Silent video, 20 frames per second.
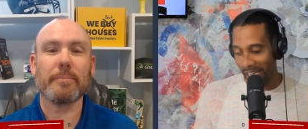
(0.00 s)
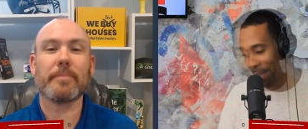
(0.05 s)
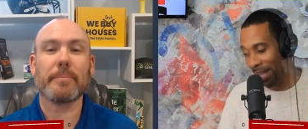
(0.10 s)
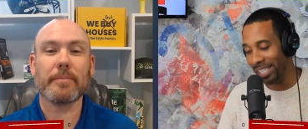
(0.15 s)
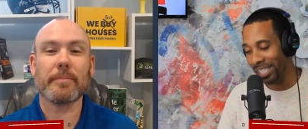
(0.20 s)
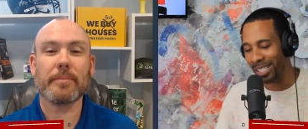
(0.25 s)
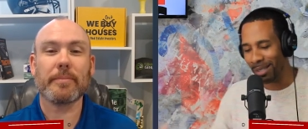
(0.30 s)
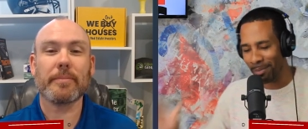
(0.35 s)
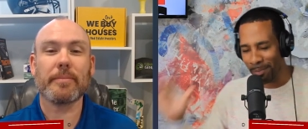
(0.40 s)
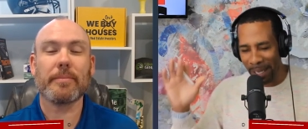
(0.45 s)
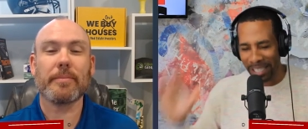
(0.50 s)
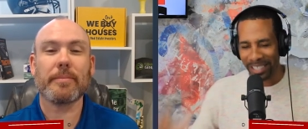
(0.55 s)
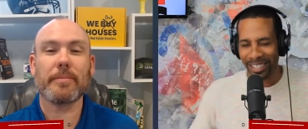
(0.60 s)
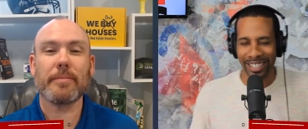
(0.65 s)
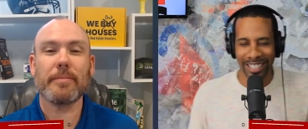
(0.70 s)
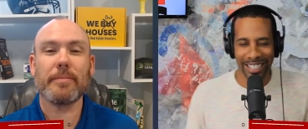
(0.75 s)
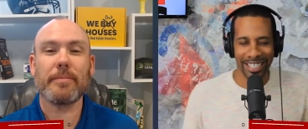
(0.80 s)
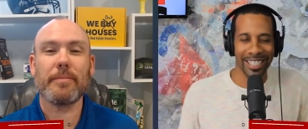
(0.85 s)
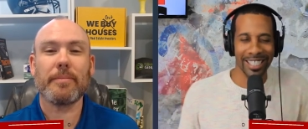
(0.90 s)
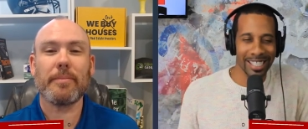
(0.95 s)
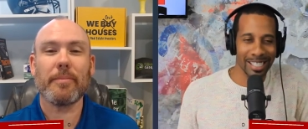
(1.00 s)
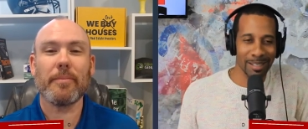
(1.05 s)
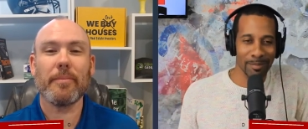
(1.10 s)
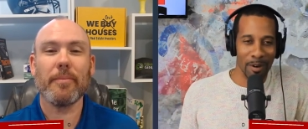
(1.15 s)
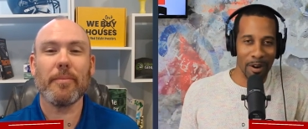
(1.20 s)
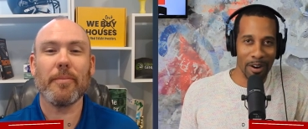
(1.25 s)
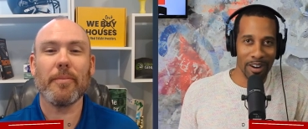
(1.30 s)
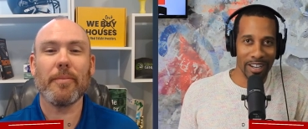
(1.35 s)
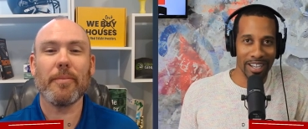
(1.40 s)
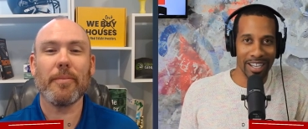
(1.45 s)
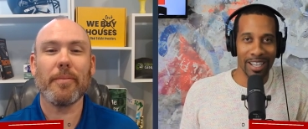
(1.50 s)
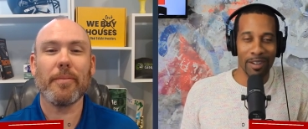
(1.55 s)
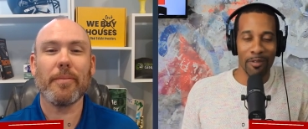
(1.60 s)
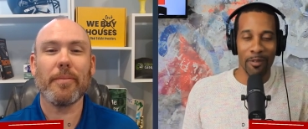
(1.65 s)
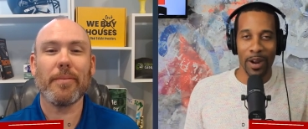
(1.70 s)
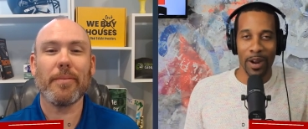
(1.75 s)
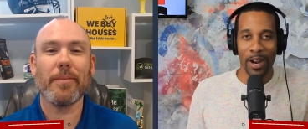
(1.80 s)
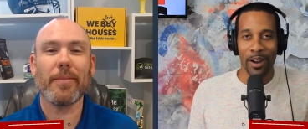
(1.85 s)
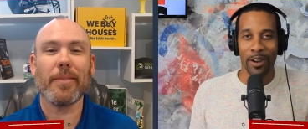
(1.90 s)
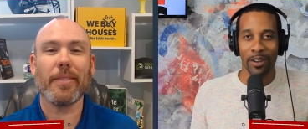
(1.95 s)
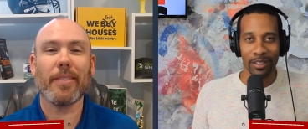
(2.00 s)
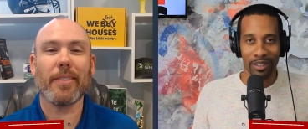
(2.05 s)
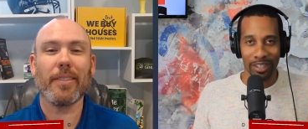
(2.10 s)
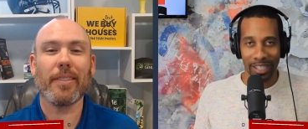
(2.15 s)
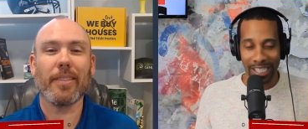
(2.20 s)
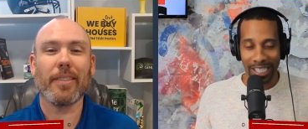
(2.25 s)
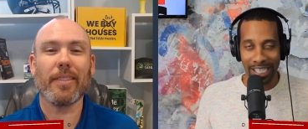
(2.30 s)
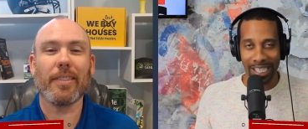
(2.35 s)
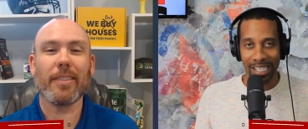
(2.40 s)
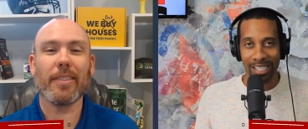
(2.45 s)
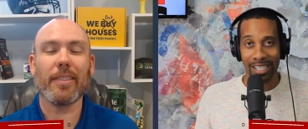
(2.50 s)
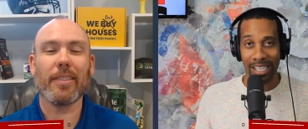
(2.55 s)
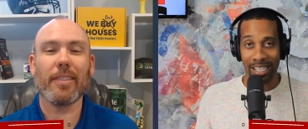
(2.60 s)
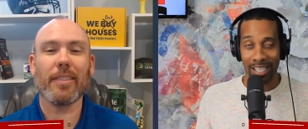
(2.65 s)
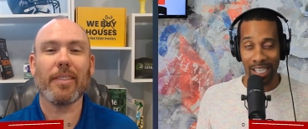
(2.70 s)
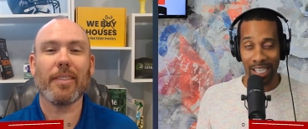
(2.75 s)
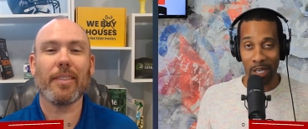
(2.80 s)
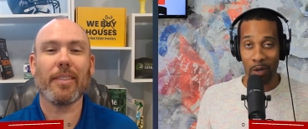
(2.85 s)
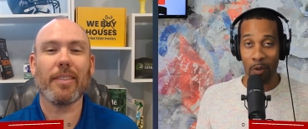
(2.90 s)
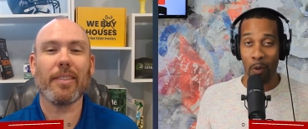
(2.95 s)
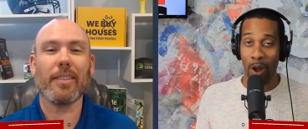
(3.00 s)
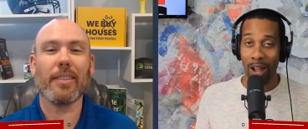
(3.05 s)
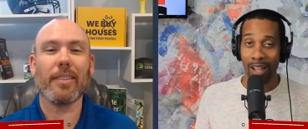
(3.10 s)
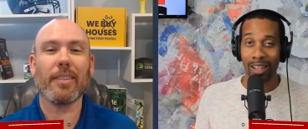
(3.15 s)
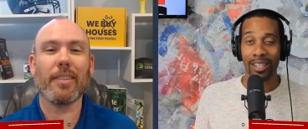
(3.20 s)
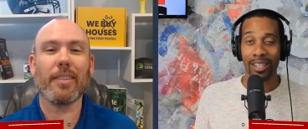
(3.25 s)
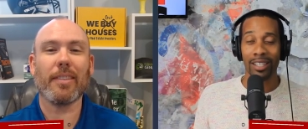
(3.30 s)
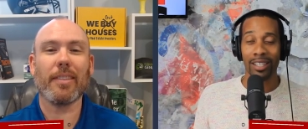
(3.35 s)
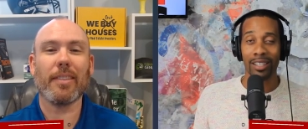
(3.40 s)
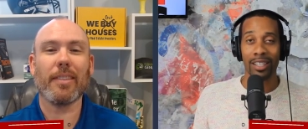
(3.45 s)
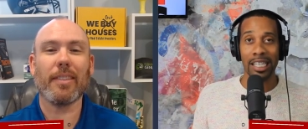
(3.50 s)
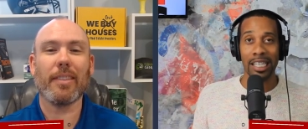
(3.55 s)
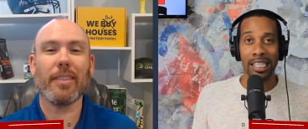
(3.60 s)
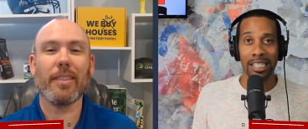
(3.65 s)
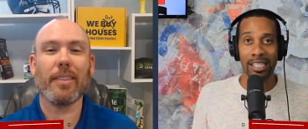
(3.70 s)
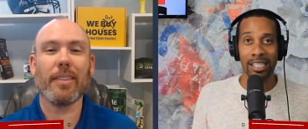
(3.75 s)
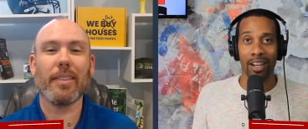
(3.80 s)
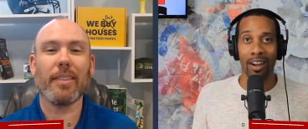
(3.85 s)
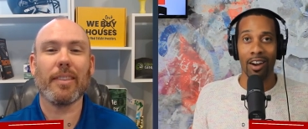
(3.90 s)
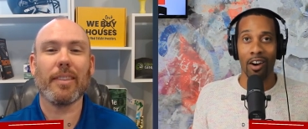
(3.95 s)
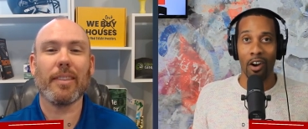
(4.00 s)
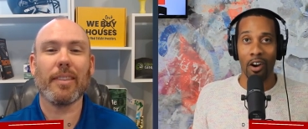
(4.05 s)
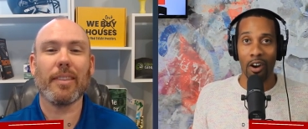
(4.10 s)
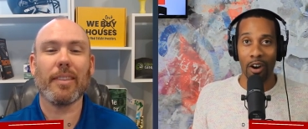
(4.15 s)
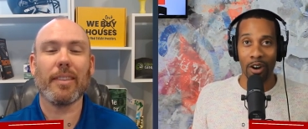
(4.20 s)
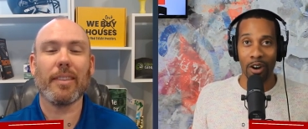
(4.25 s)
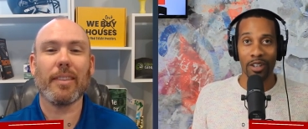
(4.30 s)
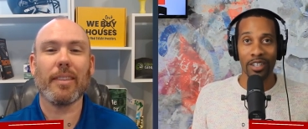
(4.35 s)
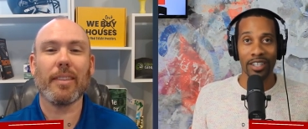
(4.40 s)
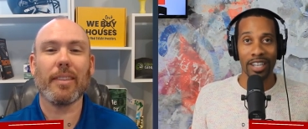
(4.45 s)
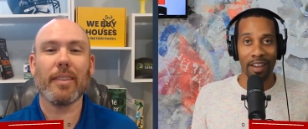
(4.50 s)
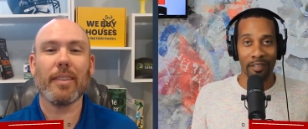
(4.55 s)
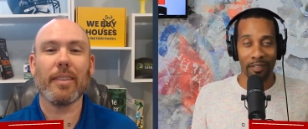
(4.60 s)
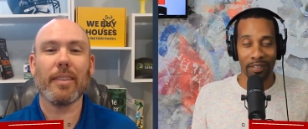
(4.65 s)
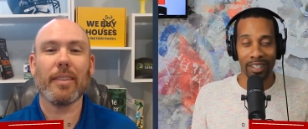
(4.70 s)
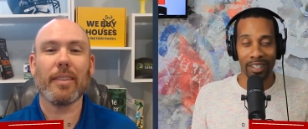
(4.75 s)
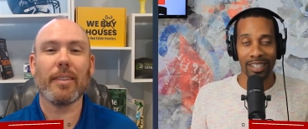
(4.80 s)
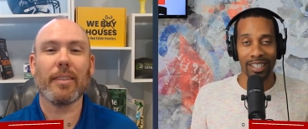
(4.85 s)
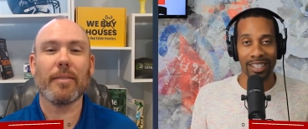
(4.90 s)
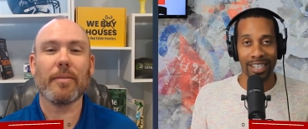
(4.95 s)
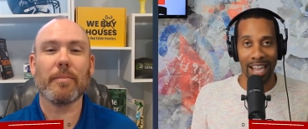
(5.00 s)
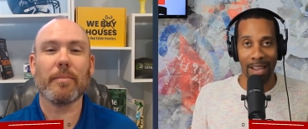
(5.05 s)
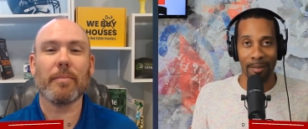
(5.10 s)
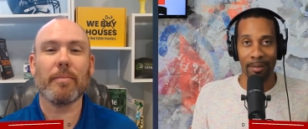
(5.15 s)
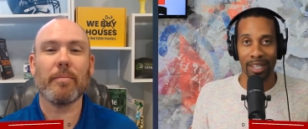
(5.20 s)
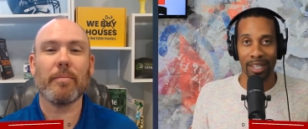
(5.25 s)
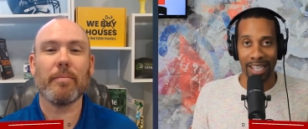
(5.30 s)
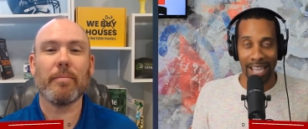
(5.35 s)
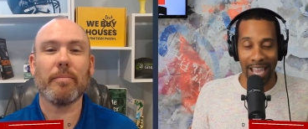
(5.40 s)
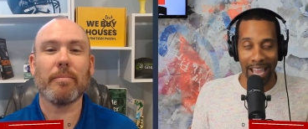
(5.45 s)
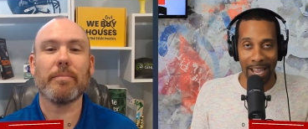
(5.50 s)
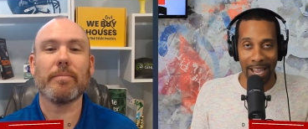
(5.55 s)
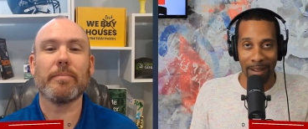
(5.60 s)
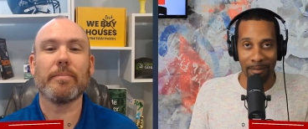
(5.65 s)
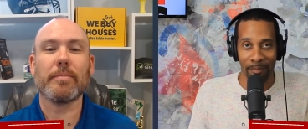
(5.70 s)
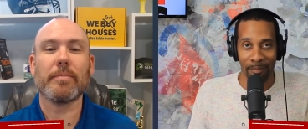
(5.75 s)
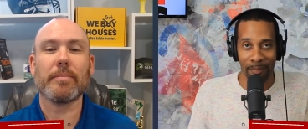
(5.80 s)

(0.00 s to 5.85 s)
Speaker 1: especially in this market where leads and good quality leads are definitely the name of the game.